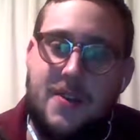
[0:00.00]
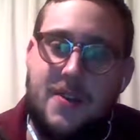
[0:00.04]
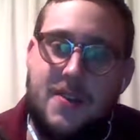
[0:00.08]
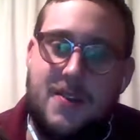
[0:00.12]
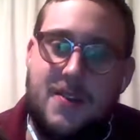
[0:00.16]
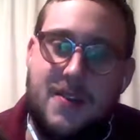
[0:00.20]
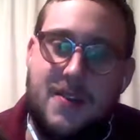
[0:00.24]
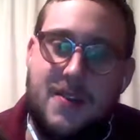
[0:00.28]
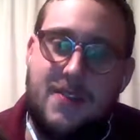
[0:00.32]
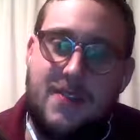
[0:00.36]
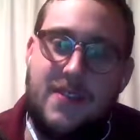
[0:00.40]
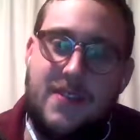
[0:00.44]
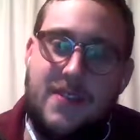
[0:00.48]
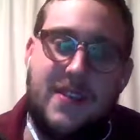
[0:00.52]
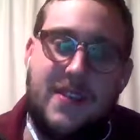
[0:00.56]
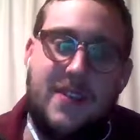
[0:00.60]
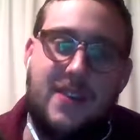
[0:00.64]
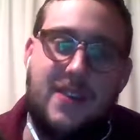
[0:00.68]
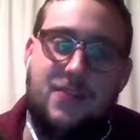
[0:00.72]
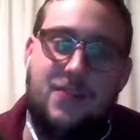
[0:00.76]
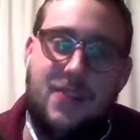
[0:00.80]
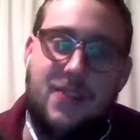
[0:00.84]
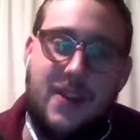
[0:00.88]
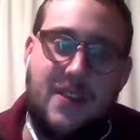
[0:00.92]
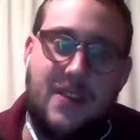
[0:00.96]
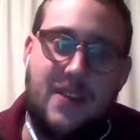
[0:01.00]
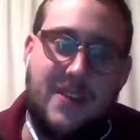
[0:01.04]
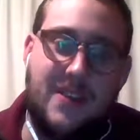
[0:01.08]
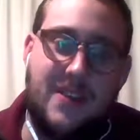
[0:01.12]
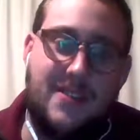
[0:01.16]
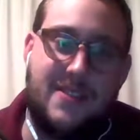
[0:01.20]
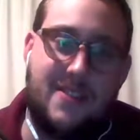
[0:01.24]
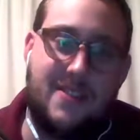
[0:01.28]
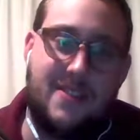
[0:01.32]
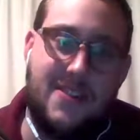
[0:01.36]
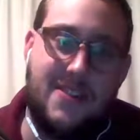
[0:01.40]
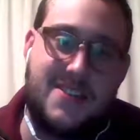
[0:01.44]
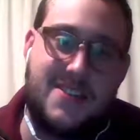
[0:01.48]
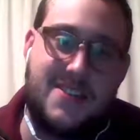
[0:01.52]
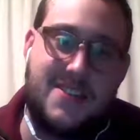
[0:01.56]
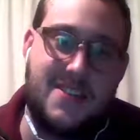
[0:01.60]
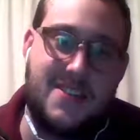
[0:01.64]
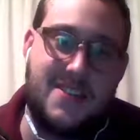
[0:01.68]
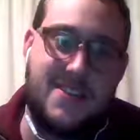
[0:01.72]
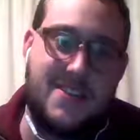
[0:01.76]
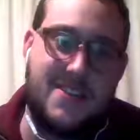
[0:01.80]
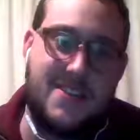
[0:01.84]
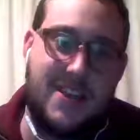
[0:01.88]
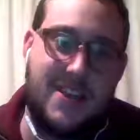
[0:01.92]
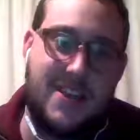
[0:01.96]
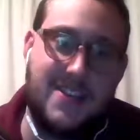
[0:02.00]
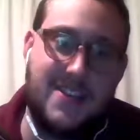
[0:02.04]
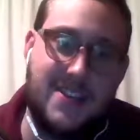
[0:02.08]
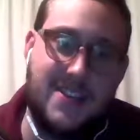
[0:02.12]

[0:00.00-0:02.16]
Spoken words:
I think they think that's what it should take.